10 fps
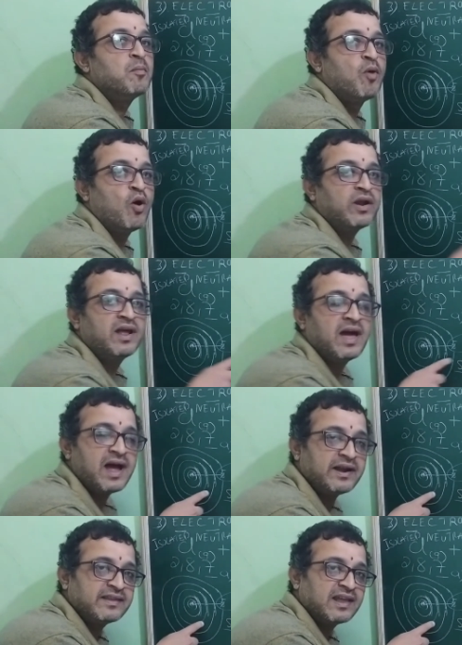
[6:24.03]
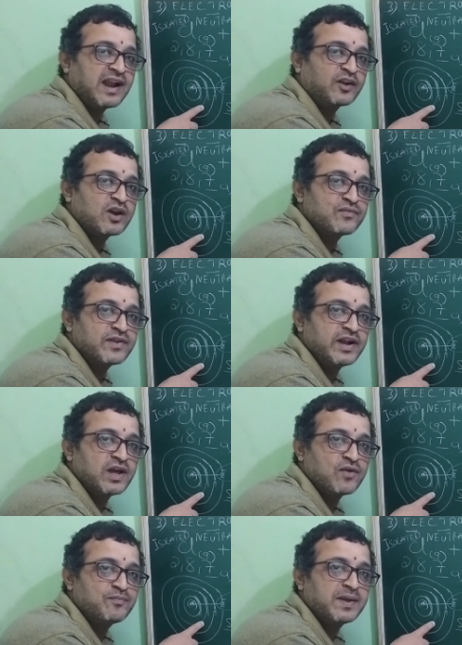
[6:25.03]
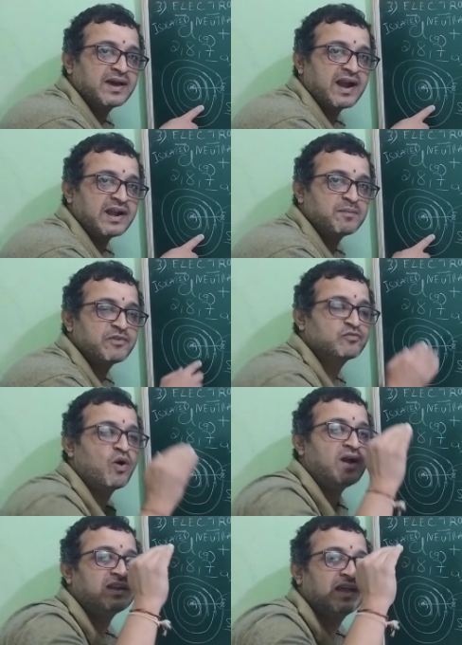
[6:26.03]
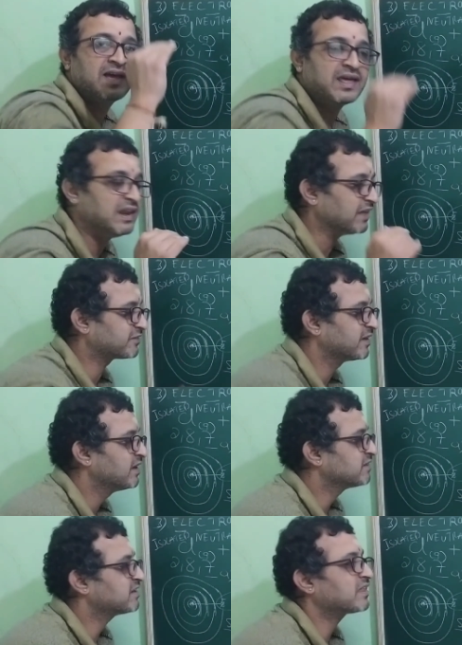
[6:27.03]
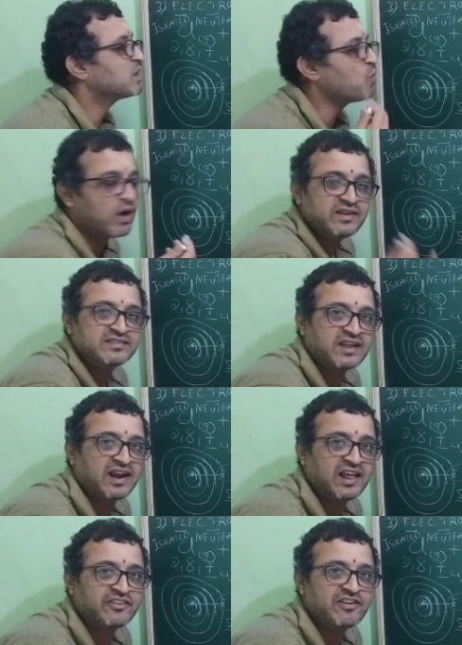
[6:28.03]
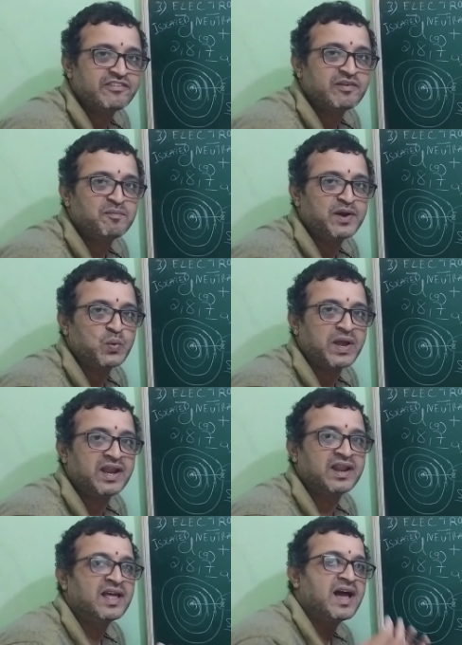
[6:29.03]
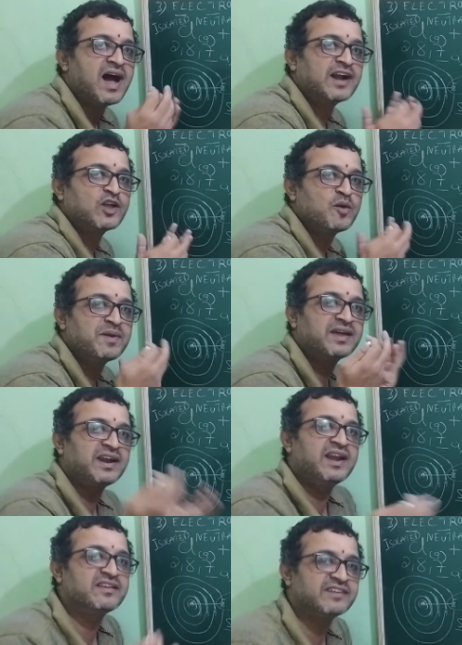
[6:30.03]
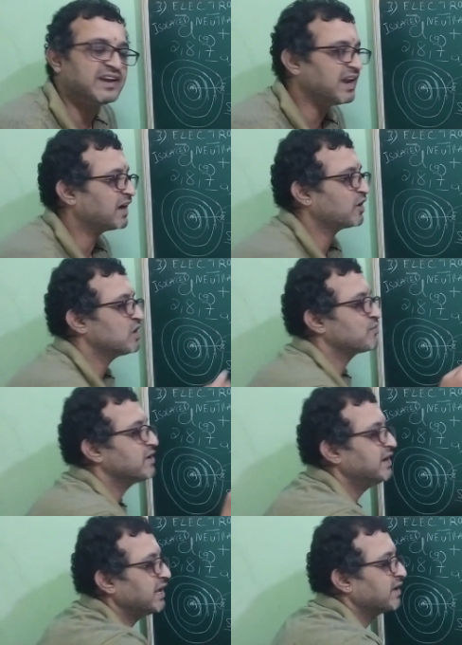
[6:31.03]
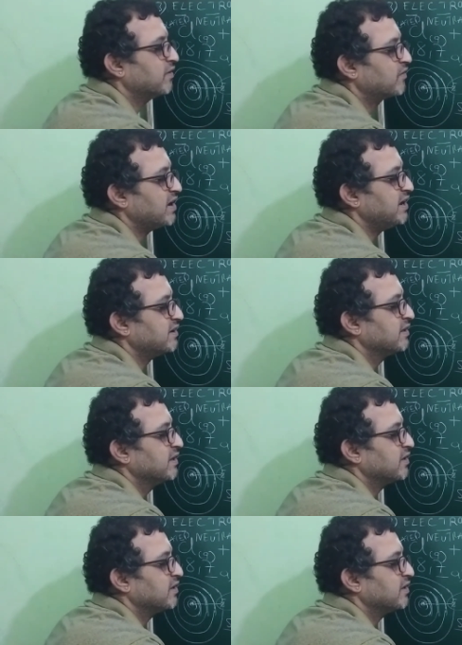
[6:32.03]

More, and the electron affinity of bigger atom is what? Less. So then what is the relationship between atomic radius and electron affinity, right?